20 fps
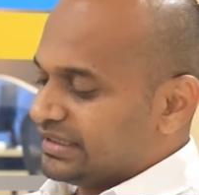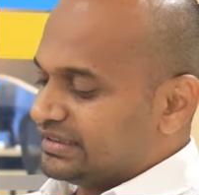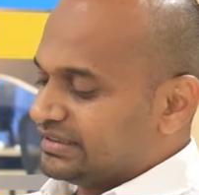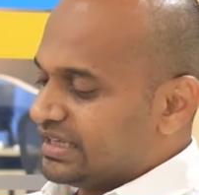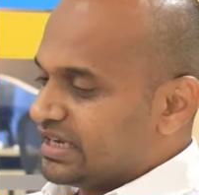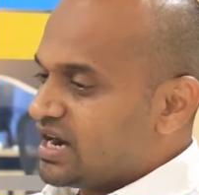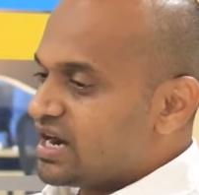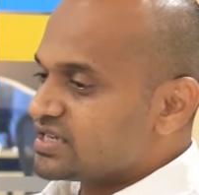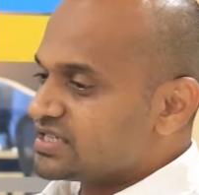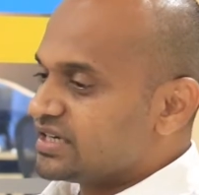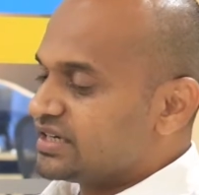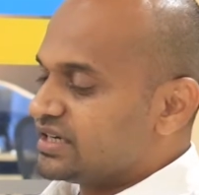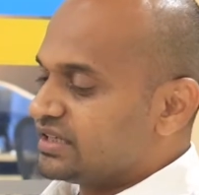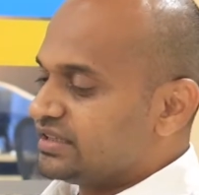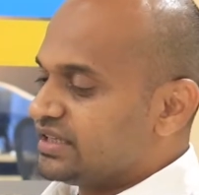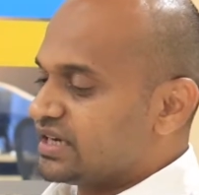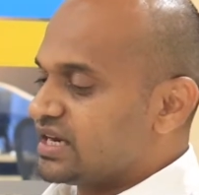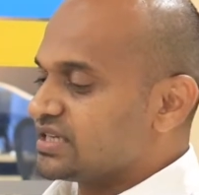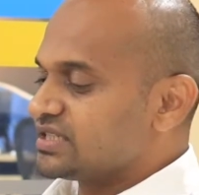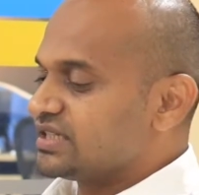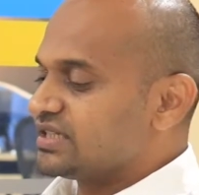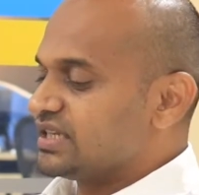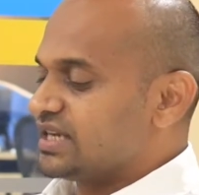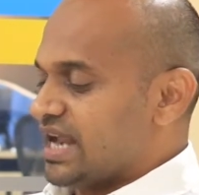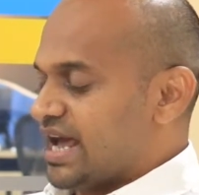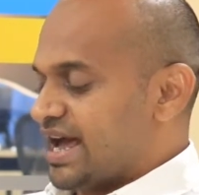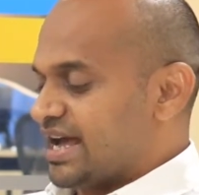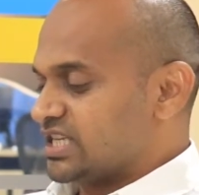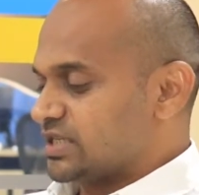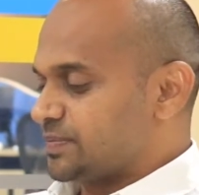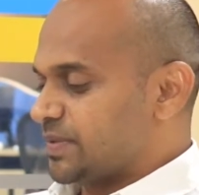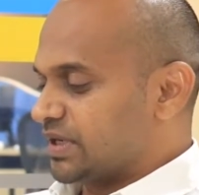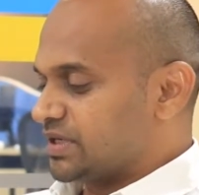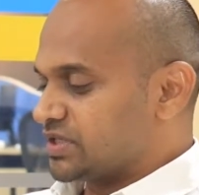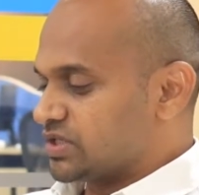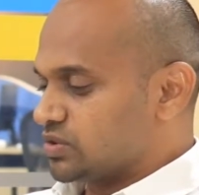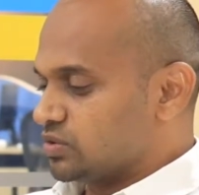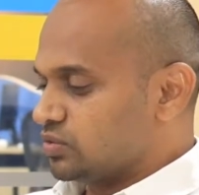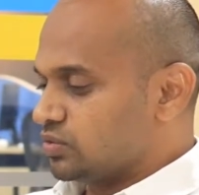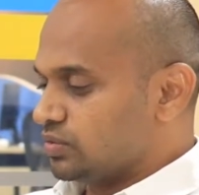There are certain
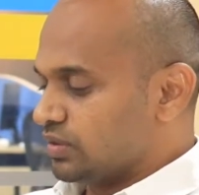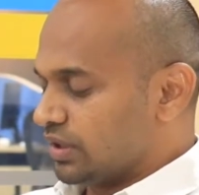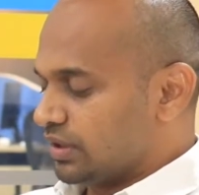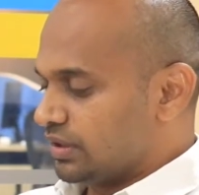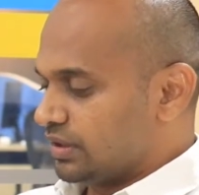aspects to